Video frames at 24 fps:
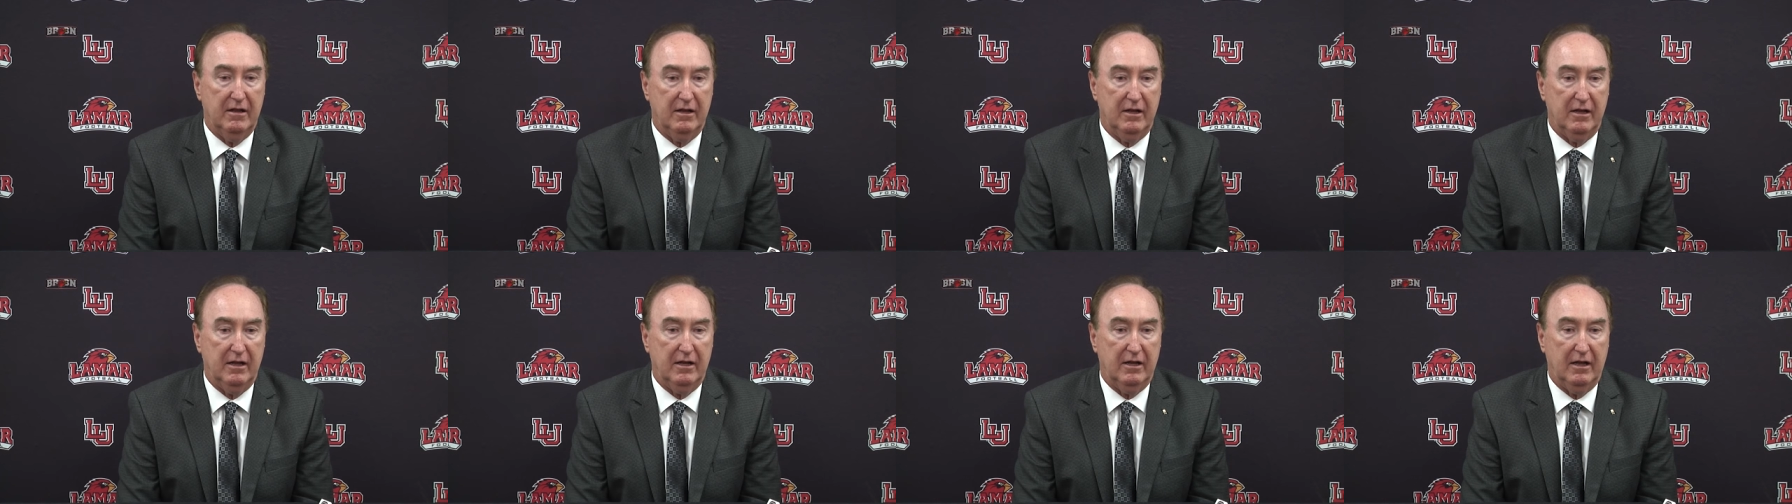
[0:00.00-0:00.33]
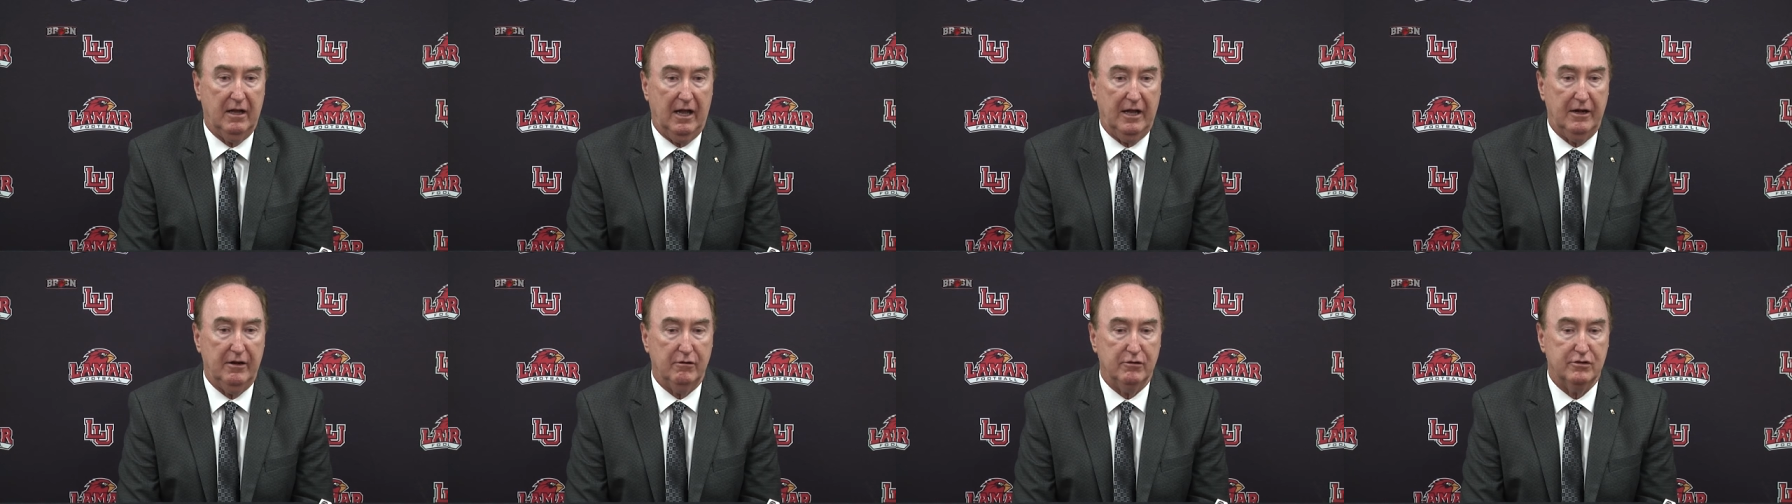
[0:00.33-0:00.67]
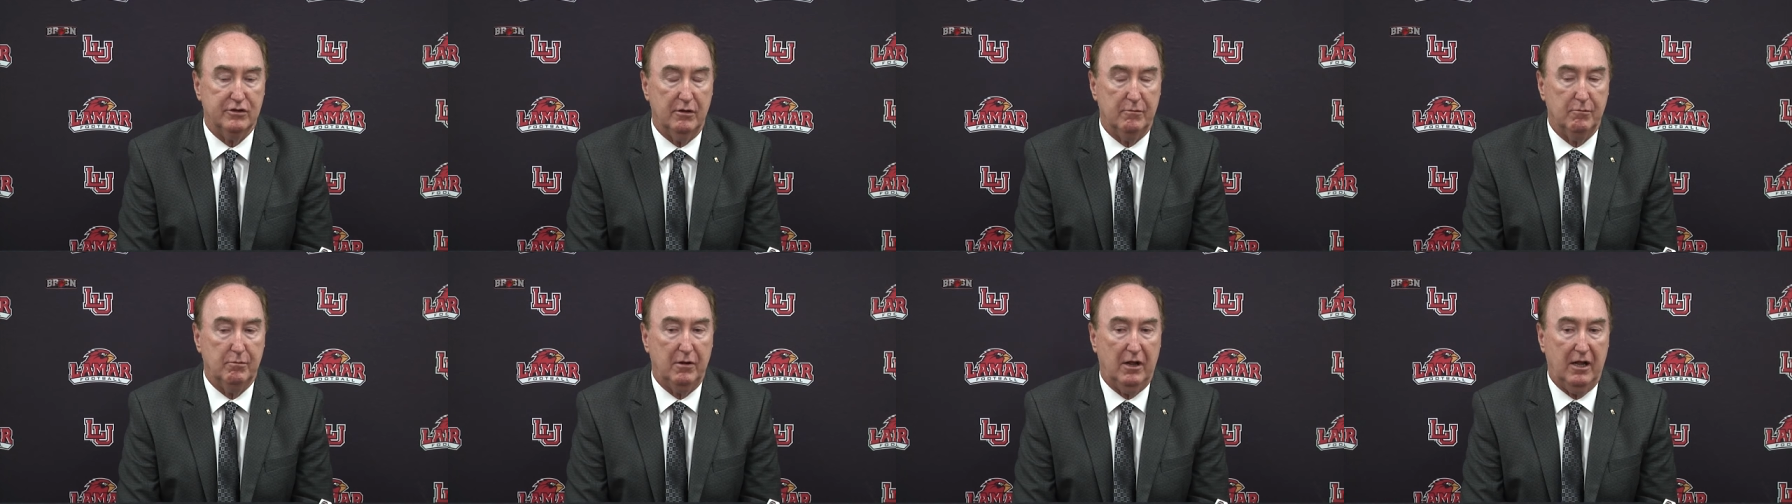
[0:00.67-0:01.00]
Uh, I know
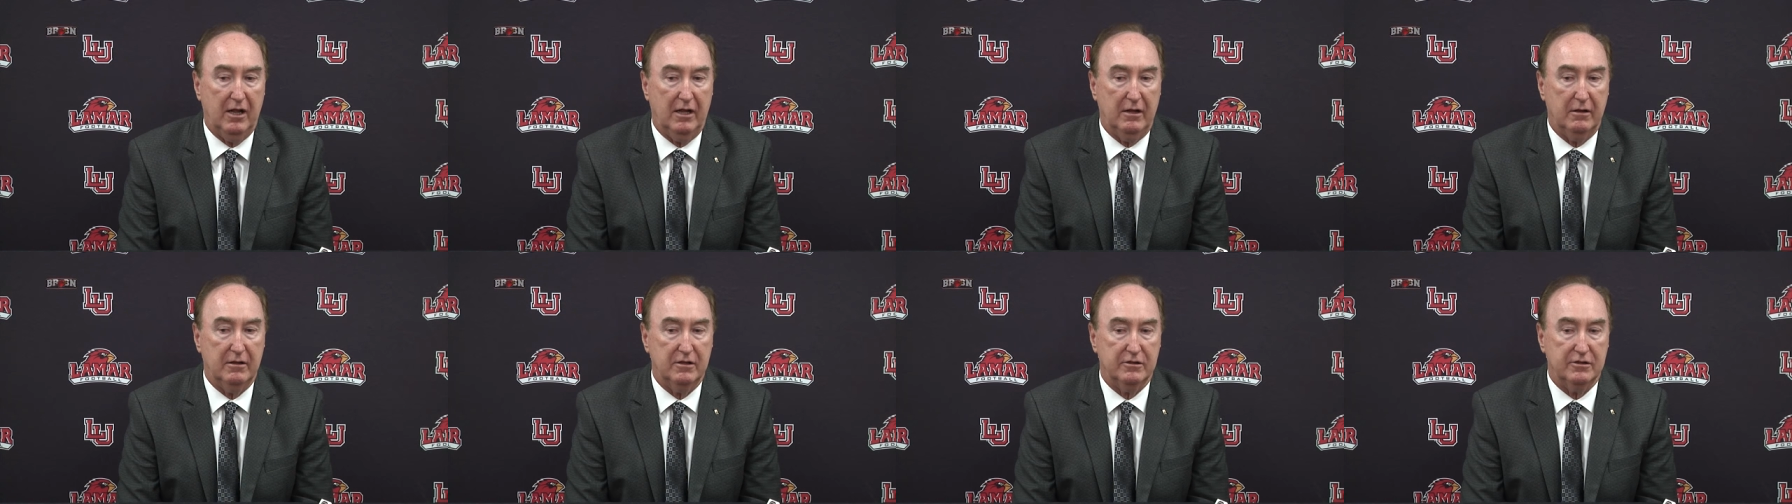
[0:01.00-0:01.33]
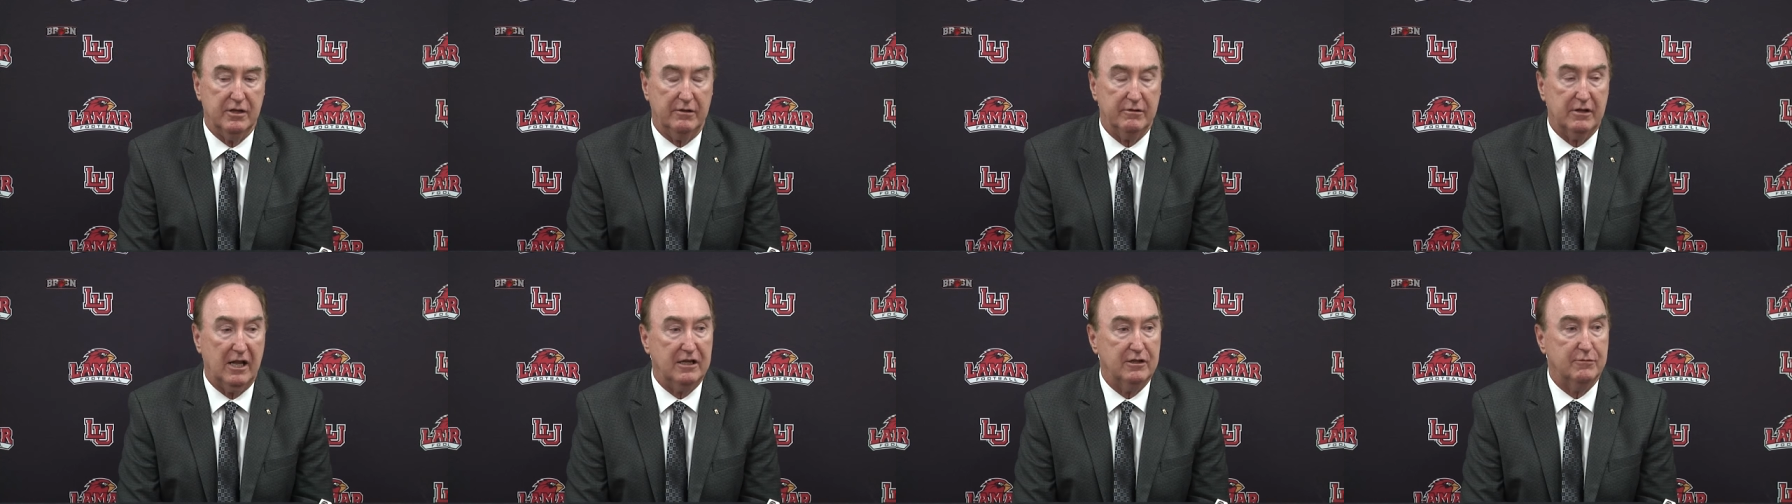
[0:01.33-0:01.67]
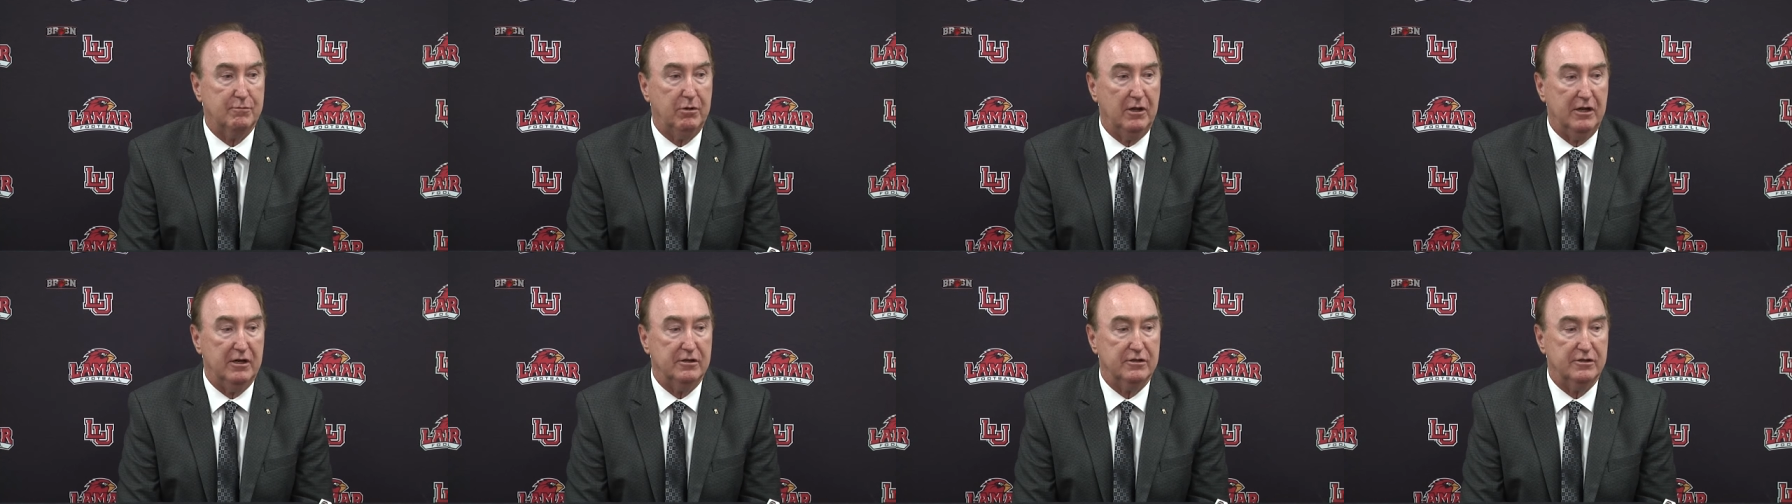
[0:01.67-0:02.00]
some pl- sometimes
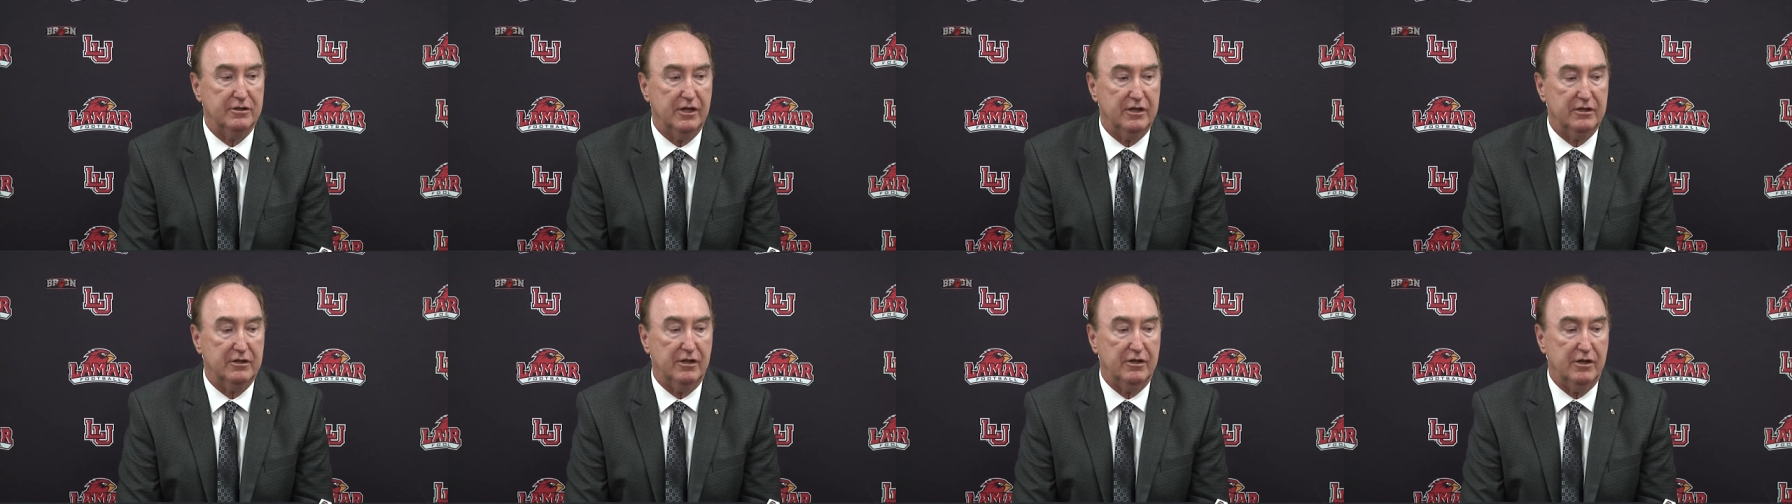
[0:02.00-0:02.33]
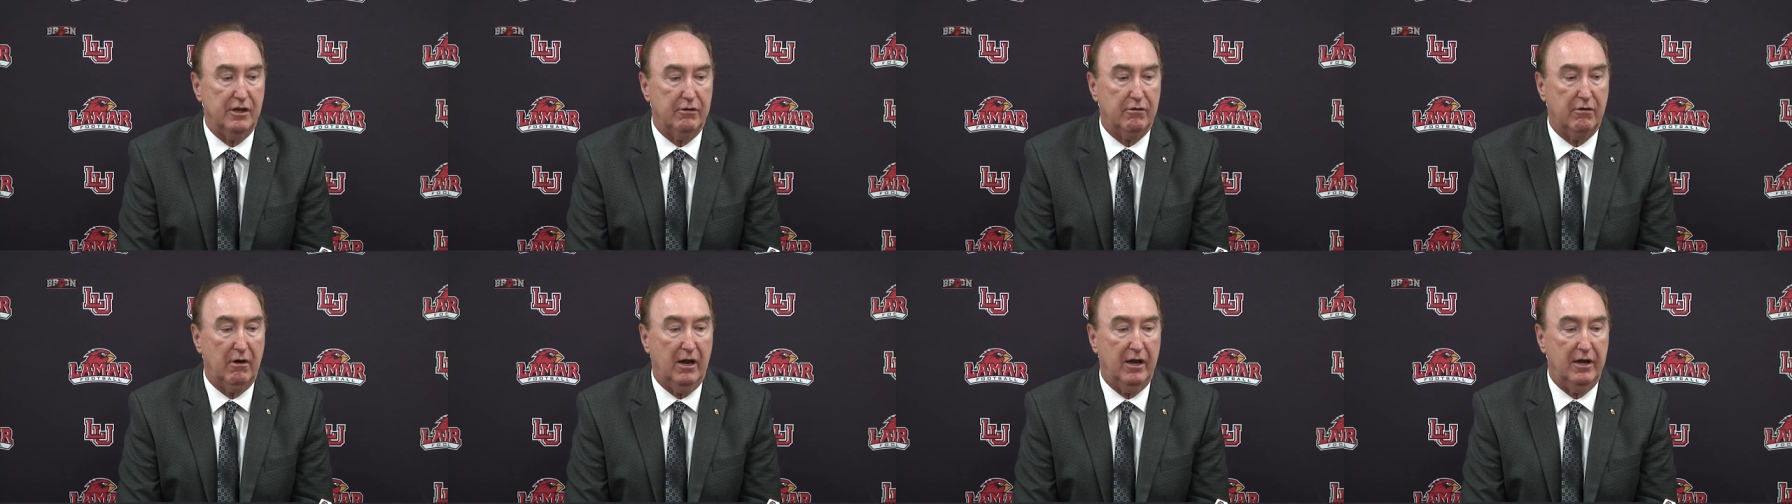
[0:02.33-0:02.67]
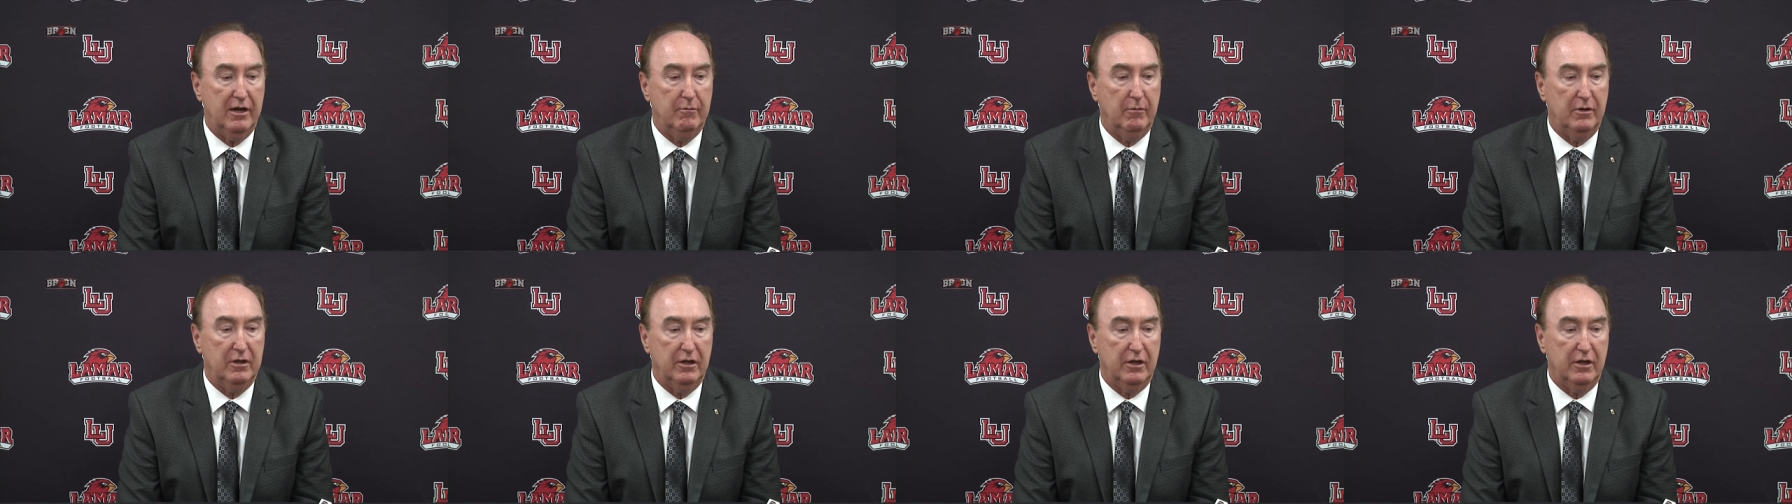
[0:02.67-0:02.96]
players think that you crowd them a